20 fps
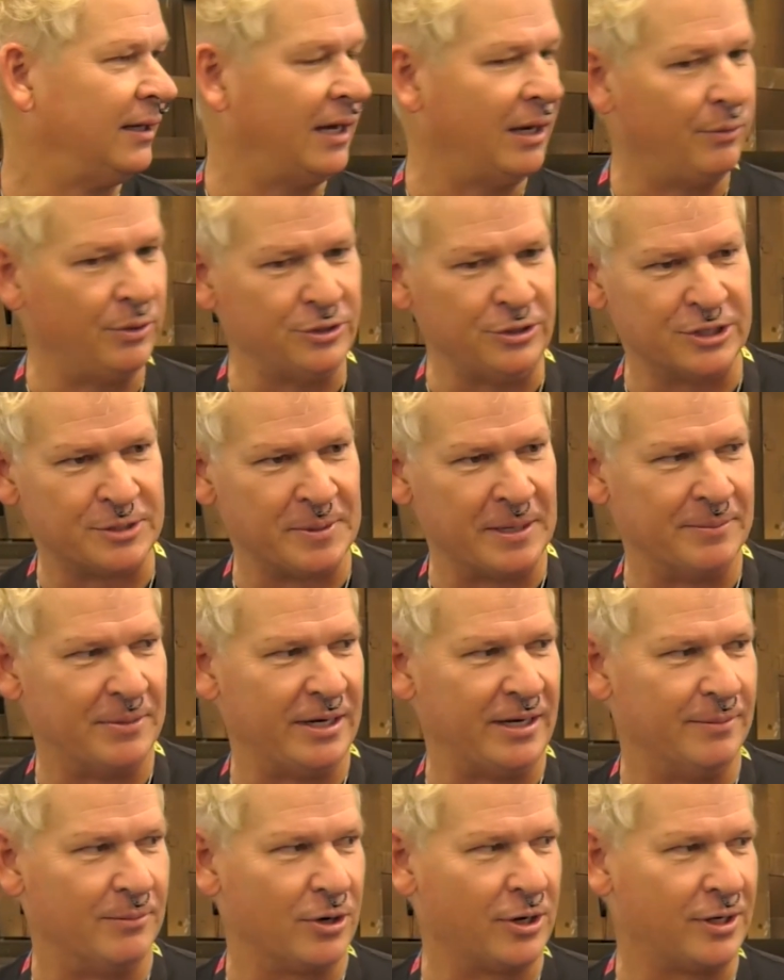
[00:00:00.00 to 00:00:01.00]
I want you to spend
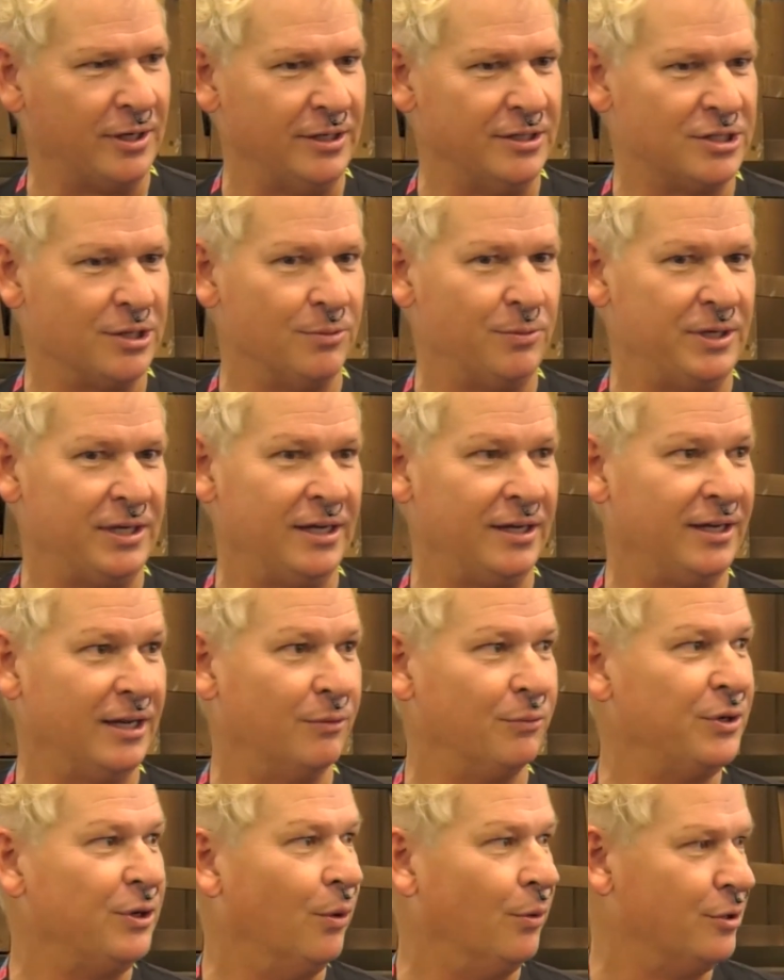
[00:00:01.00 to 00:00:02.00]
money in marketing so we can
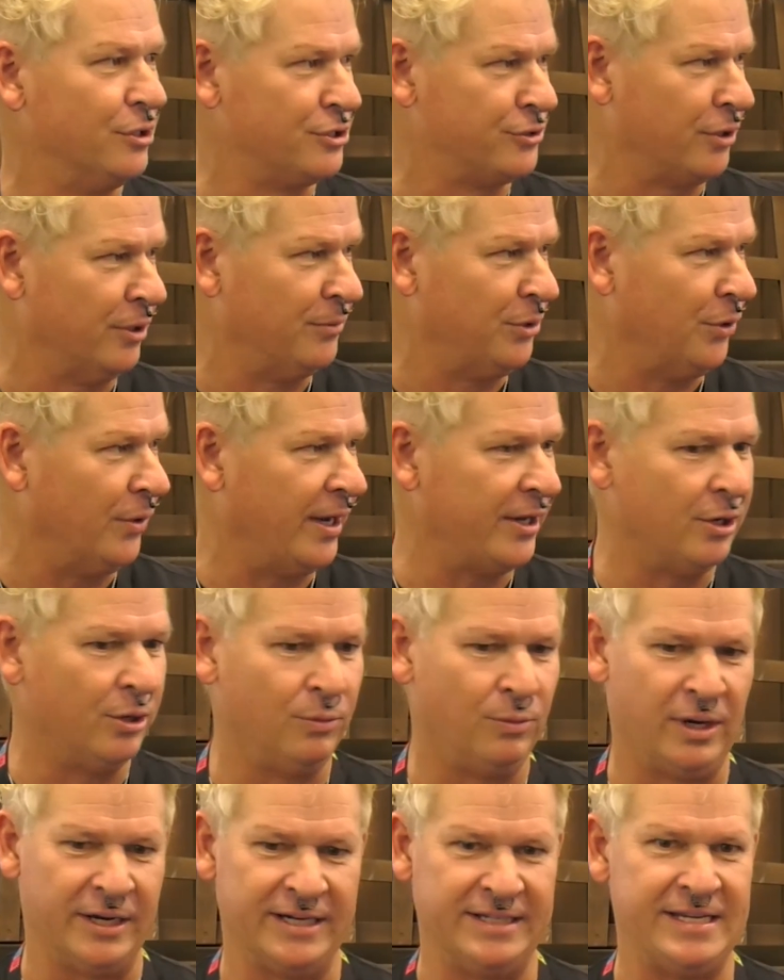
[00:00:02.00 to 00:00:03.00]
get reorders from you. I
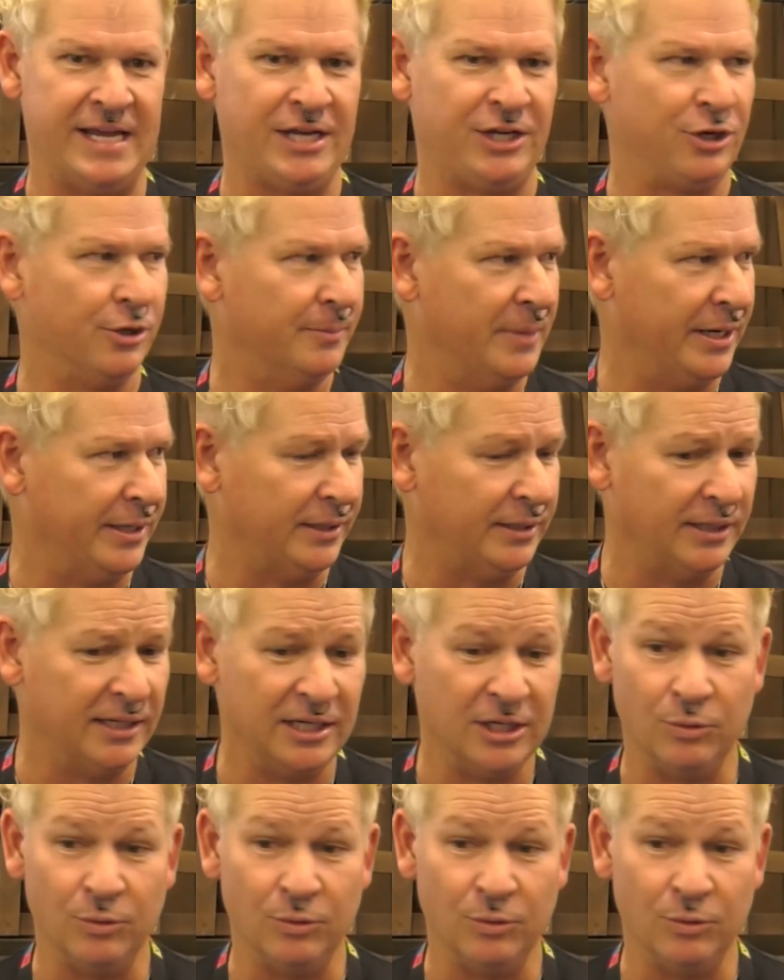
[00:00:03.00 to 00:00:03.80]
don't want to take your money.